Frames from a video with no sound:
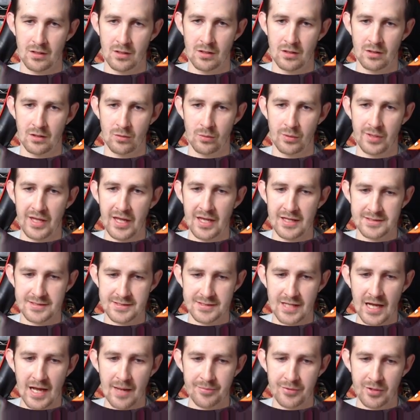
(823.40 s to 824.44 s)
We can't
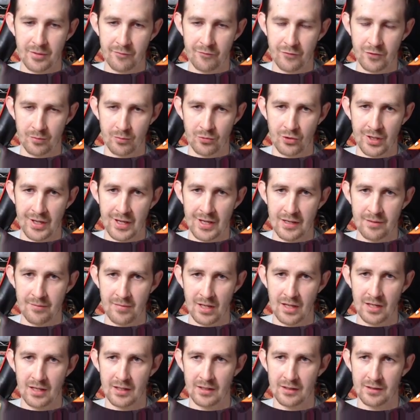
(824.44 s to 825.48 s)
stop them from
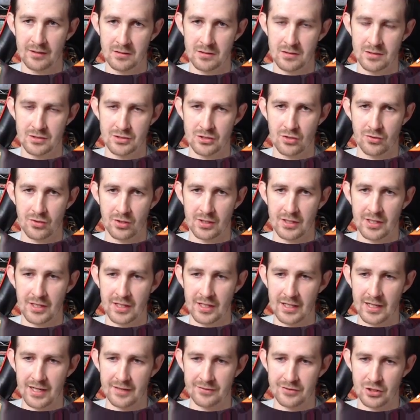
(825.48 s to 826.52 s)
reanimating, so they're going to
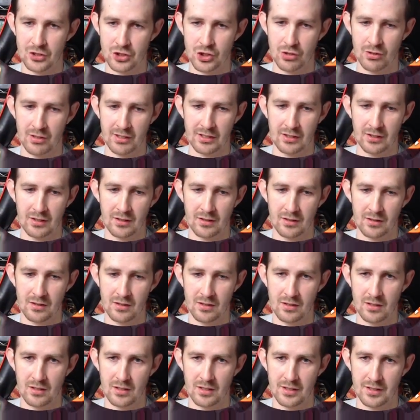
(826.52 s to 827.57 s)
get the trigger
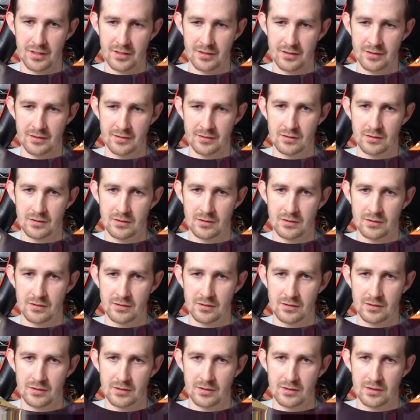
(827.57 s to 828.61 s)
on
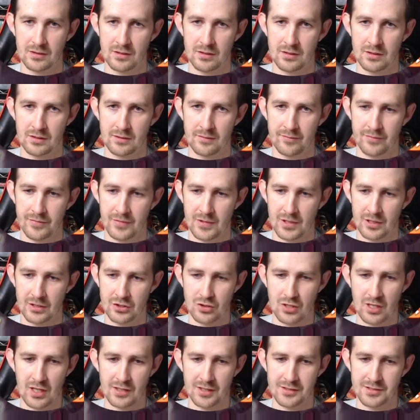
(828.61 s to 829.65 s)

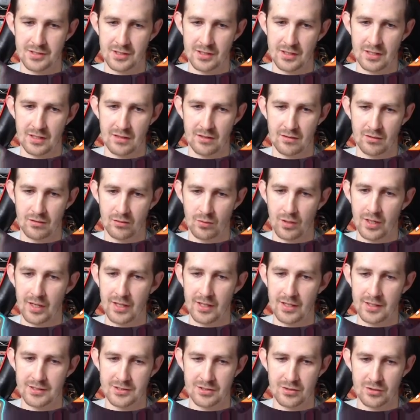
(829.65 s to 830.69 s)
Atraxa either
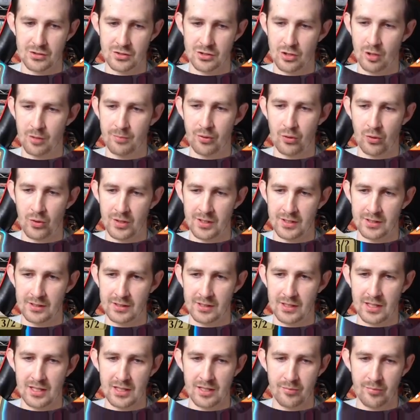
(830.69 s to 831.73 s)
way. So there's no point in
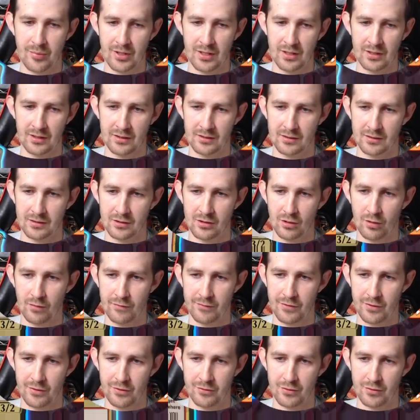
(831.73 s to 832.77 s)
keeping Go
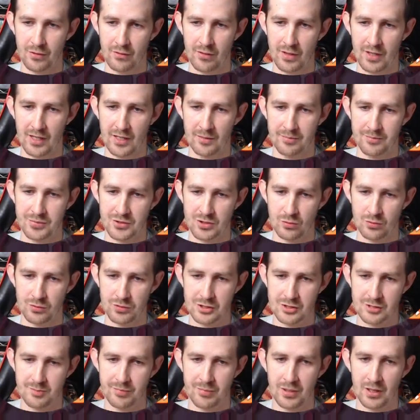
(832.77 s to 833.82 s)
for the Throat up, so we'll
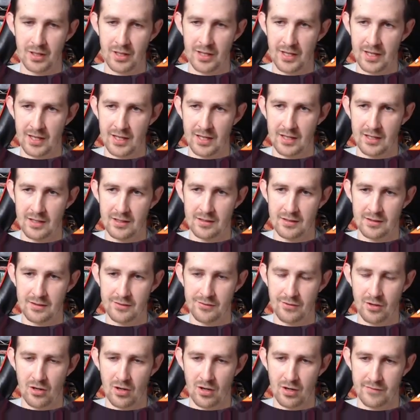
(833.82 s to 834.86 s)
just play
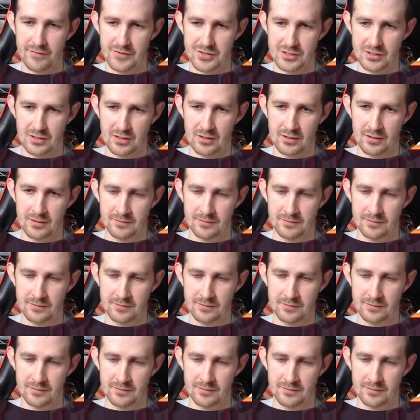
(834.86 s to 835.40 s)
the Harvester.